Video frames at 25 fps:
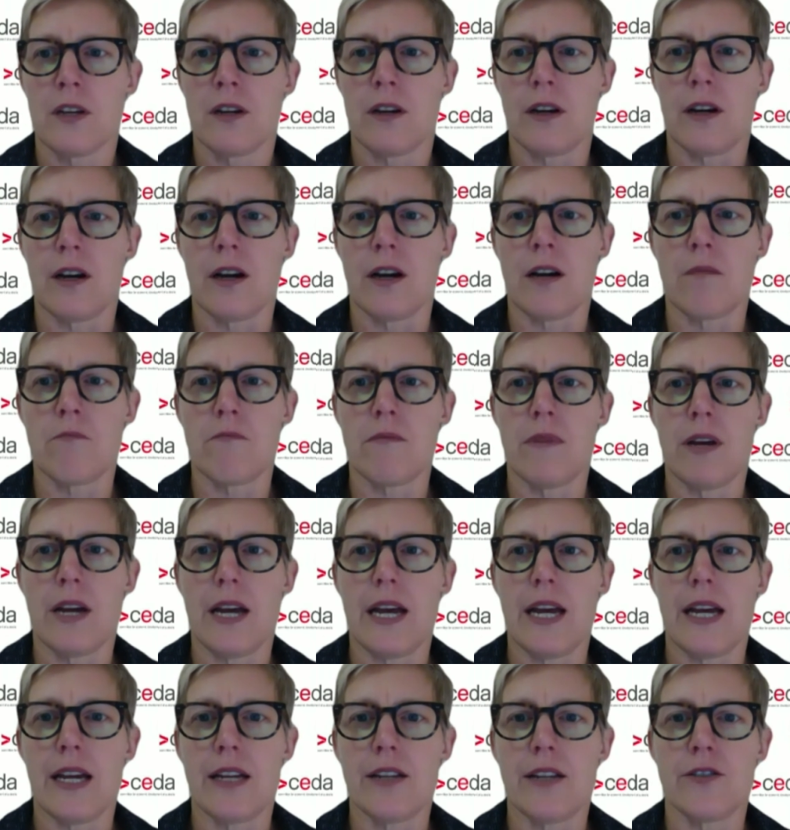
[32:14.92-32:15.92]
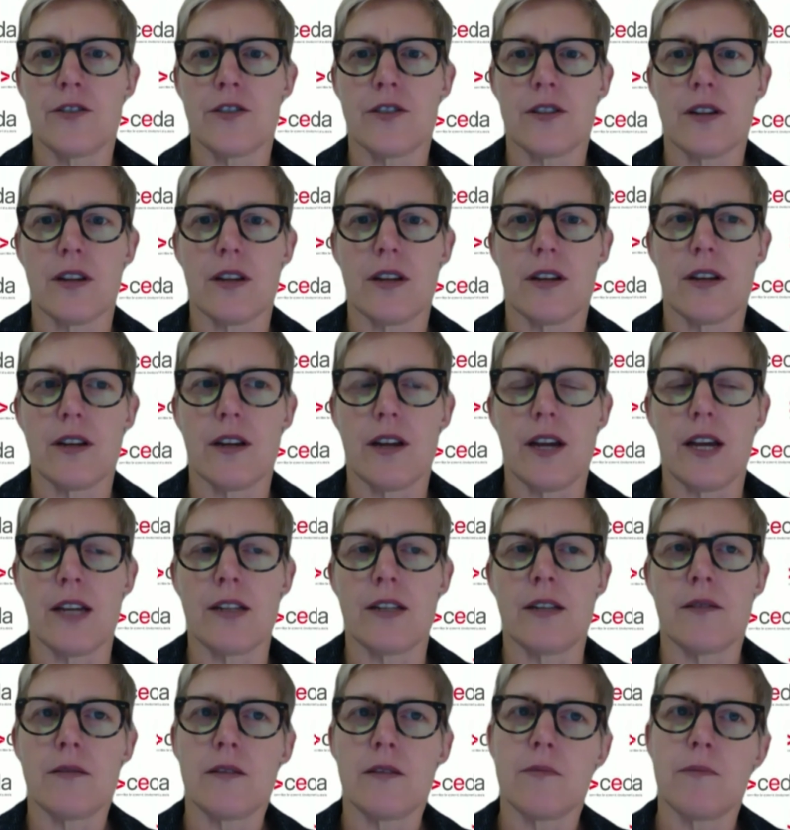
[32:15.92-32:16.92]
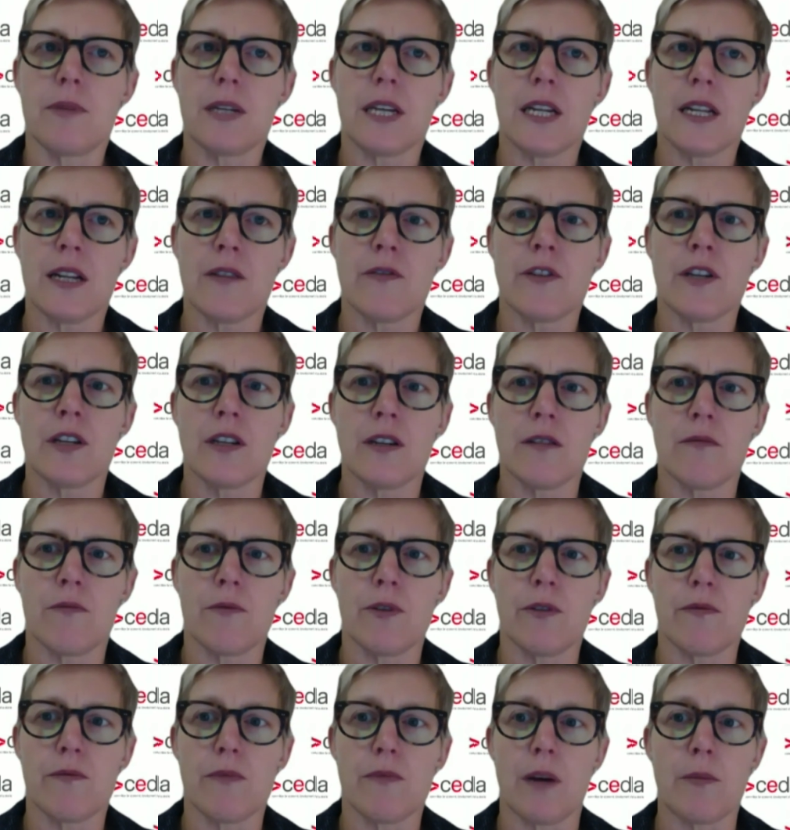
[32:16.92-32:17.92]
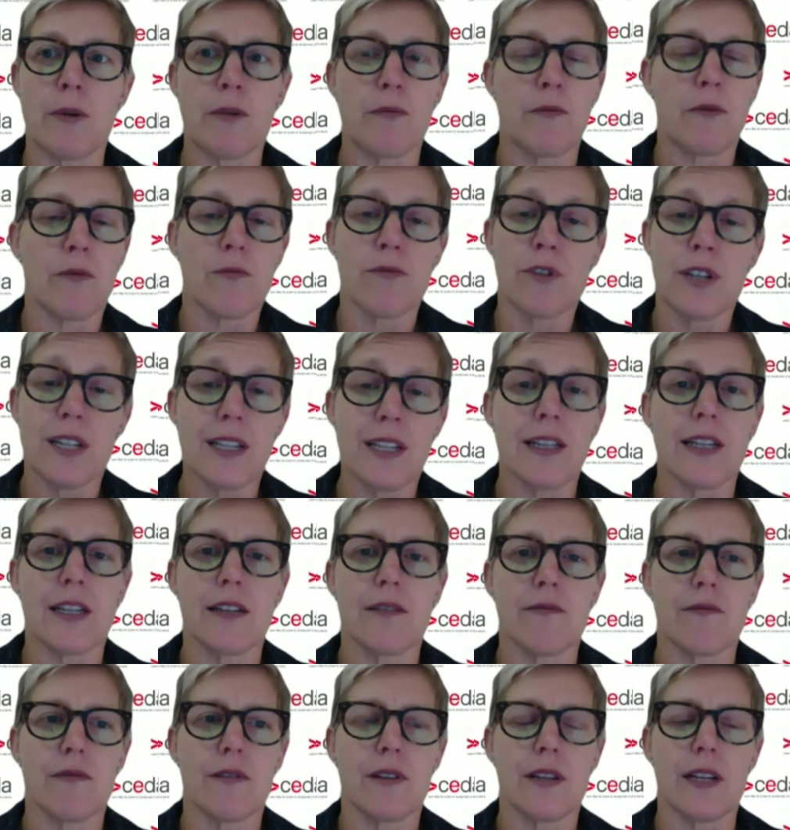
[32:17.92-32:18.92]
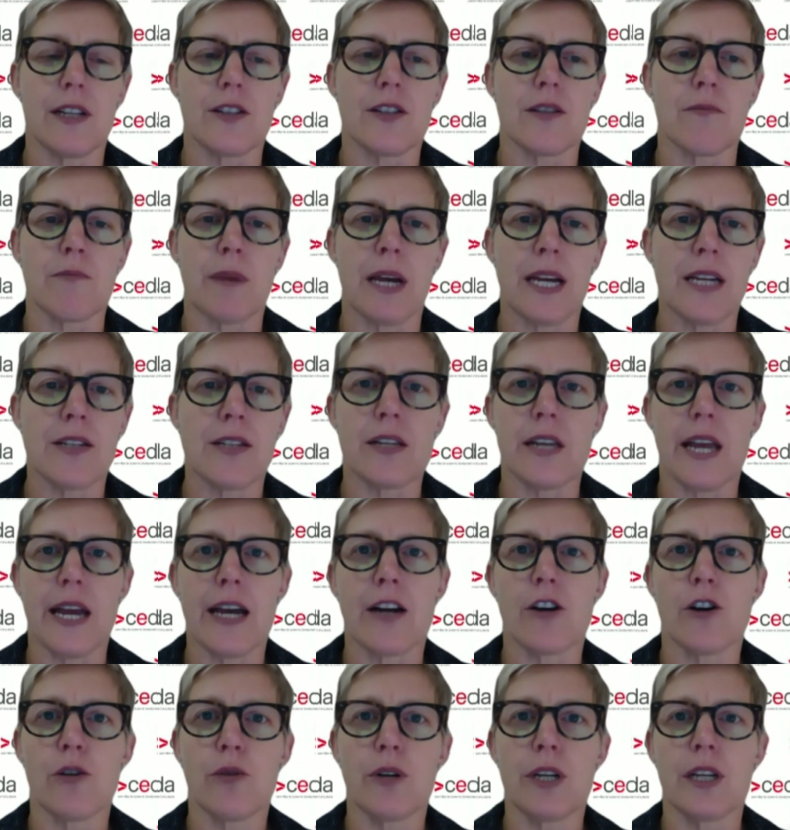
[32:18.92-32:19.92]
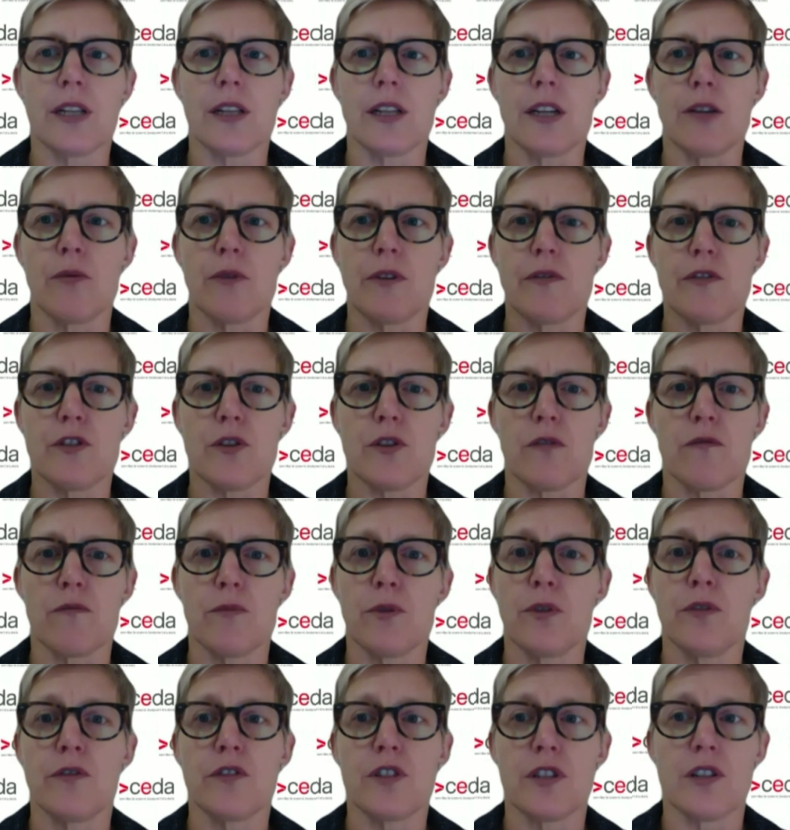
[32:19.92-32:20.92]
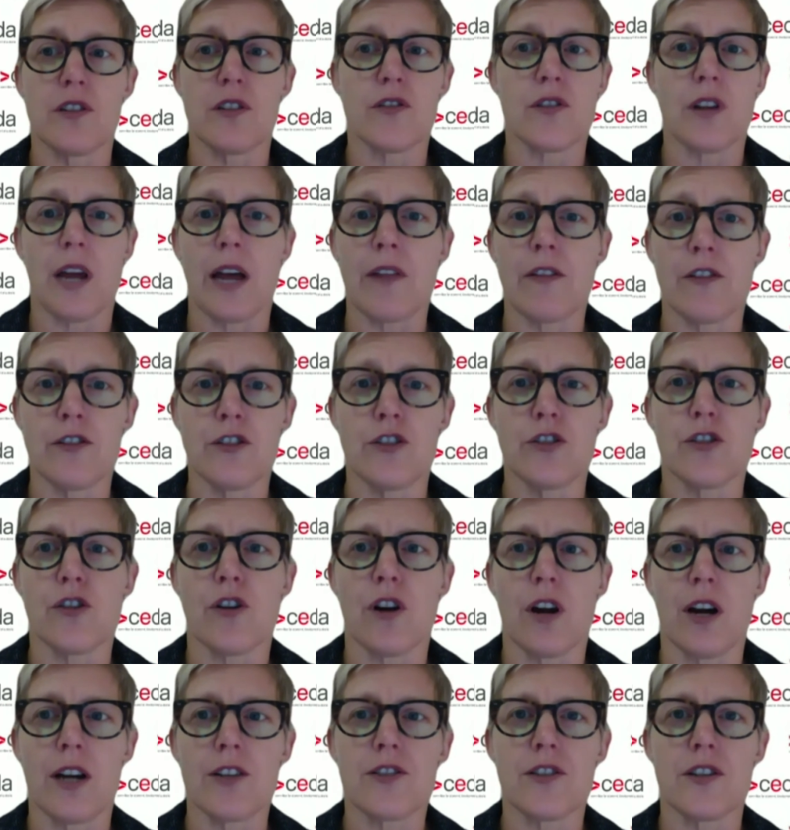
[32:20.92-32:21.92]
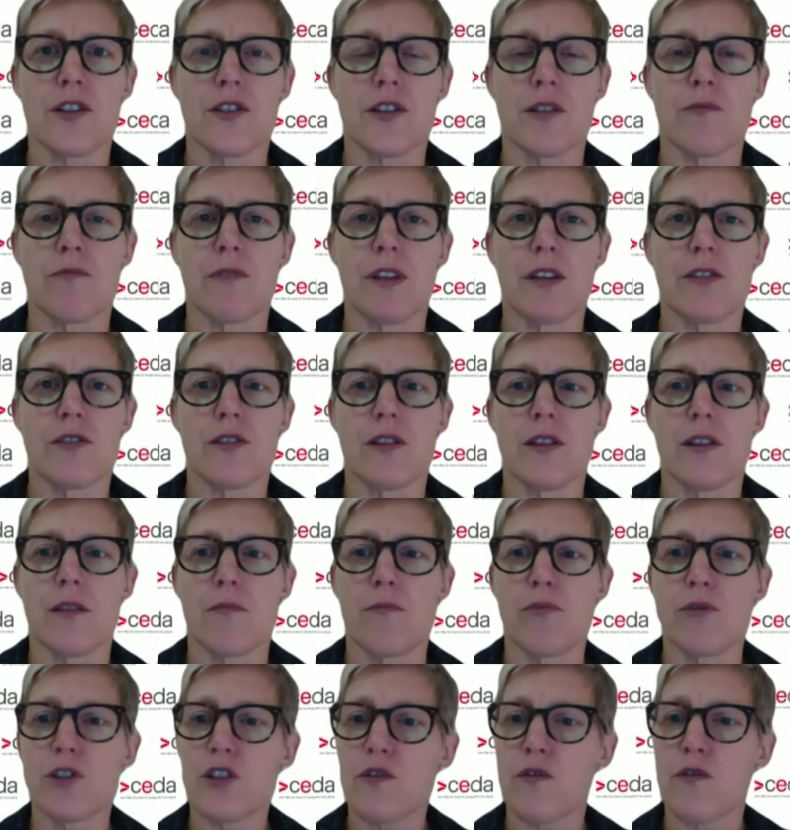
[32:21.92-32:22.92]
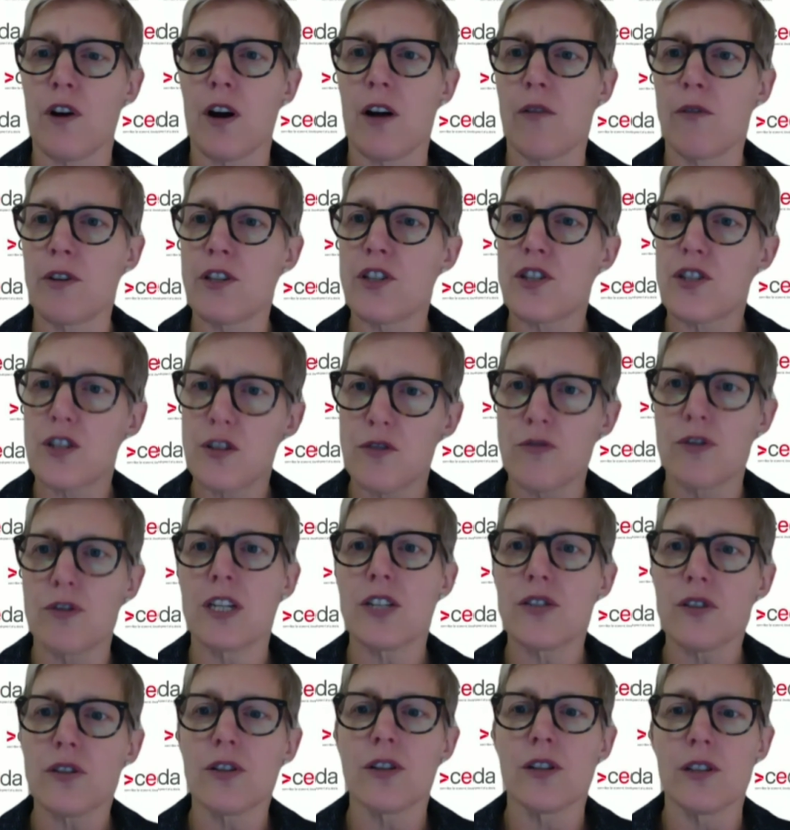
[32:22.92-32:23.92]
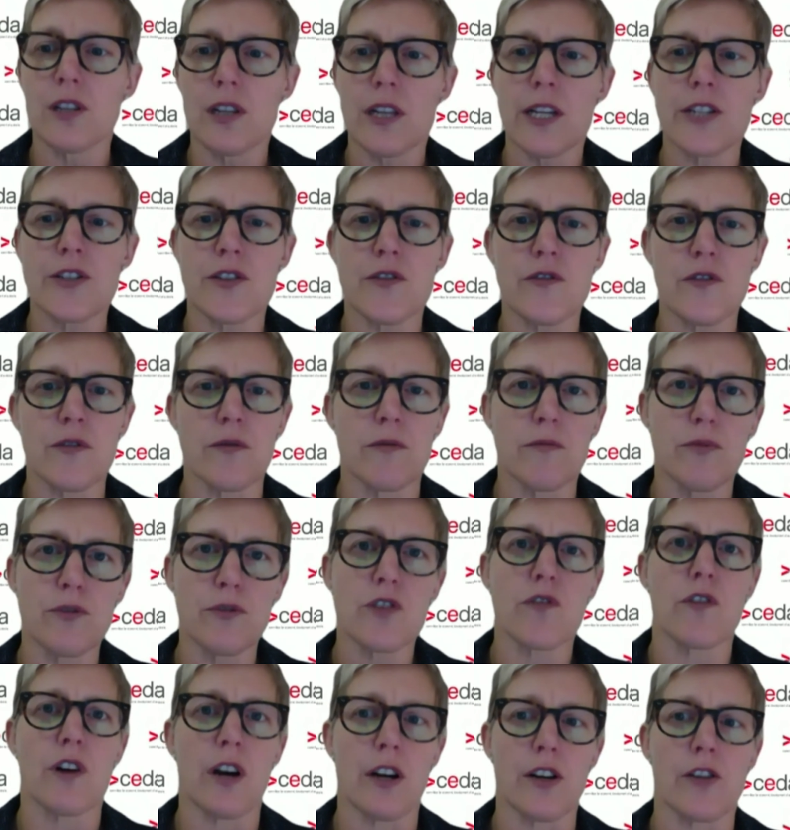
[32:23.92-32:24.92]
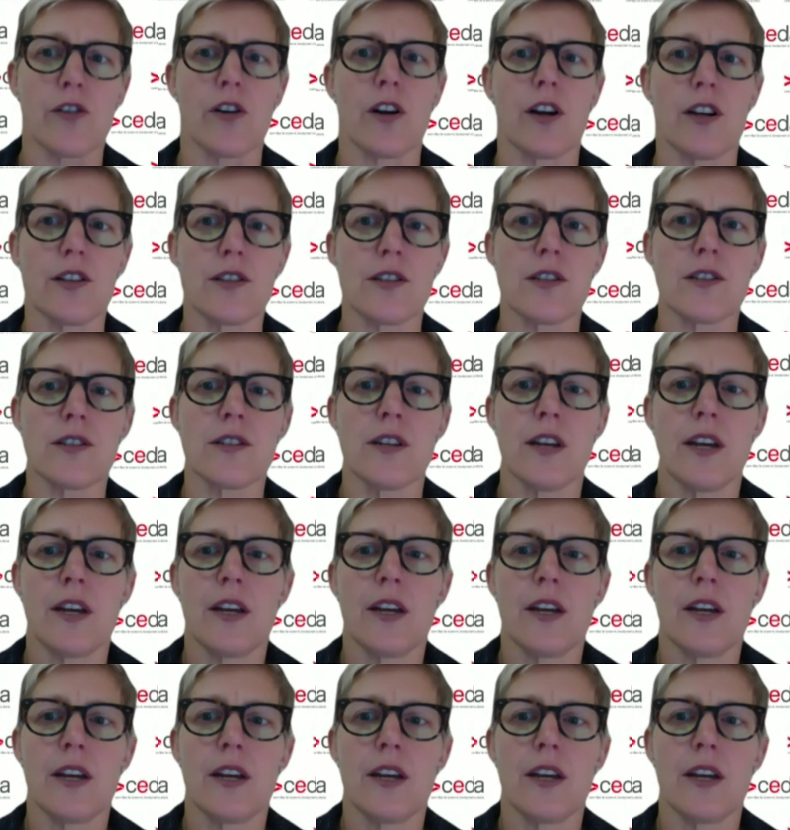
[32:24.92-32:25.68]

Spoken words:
And at the beginning of the year, really, it's amazing how quickly we've sort of moved to this other new crisis. And there's the bushfire. We still need to learn the lessons from the bushfire crisis.